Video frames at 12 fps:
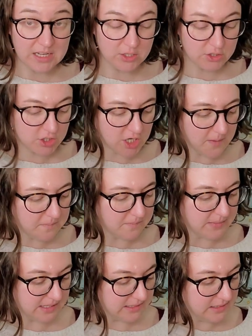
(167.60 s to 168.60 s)
good job,
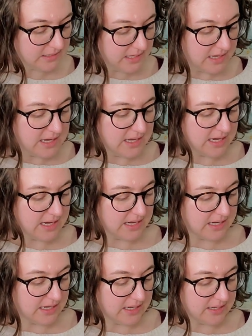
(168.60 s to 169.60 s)
me.
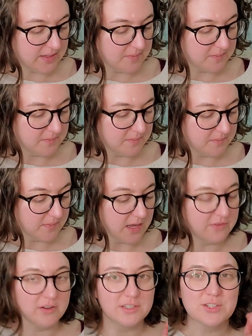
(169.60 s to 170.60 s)
Um,
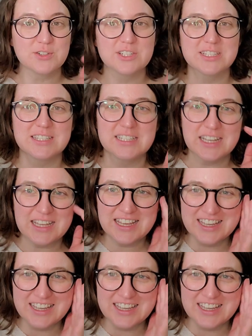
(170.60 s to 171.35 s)
I've also just,